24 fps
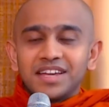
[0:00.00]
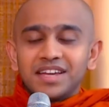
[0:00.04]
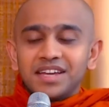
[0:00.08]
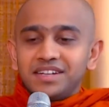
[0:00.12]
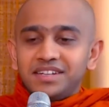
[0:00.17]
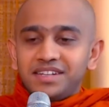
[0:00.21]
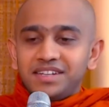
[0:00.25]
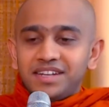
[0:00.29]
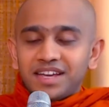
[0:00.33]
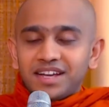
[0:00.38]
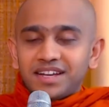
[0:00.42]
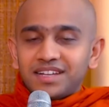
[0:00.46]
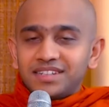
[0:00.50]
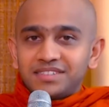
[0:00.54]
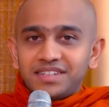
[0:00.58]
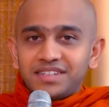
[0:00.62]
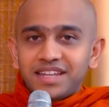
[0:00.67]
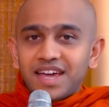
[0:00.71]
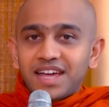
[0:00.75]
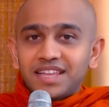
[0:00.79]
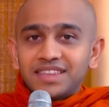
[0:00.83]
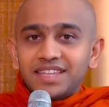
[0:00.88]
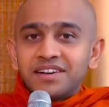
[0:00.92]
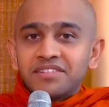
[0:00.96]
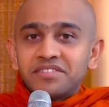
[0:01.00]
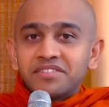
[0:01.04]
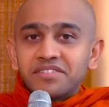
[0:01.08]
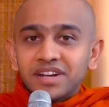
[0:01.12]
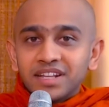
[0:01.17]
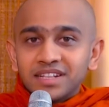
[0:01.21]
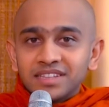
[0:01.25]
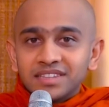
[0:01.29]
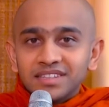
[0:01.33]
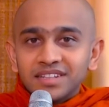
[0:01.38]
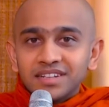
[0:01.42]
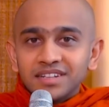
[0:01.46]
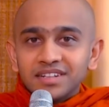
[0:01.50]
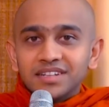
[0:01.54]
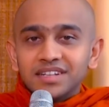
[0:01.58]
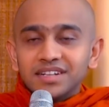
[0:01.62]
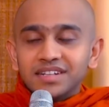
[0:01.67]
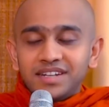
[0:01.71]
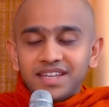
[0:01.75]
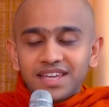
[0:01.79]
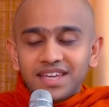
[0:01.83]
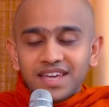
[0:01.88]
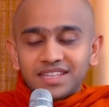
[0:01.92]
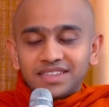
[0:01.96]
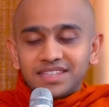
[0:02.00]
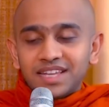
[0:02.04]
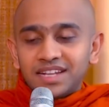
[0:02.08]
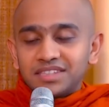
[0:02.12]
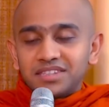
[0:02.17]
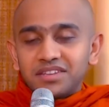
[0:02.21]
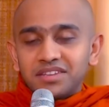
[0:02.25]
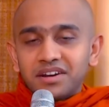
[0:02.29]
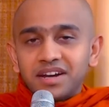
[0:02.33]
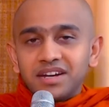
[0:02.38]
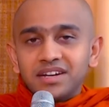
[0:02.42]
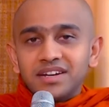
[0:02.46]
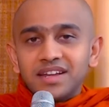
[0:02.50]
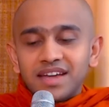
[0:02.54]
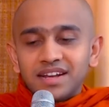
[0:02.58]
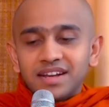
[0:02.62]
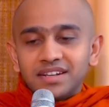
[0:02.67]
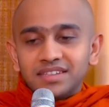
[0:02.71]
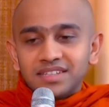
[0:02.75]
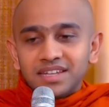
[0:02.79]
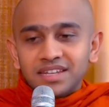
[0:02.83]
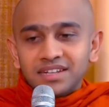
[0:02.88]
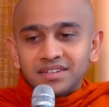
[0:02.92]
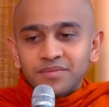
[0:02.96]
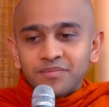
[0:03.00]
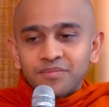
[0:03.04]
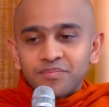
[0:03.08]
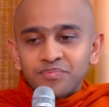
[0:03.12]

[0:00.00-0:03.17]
Take that thread and then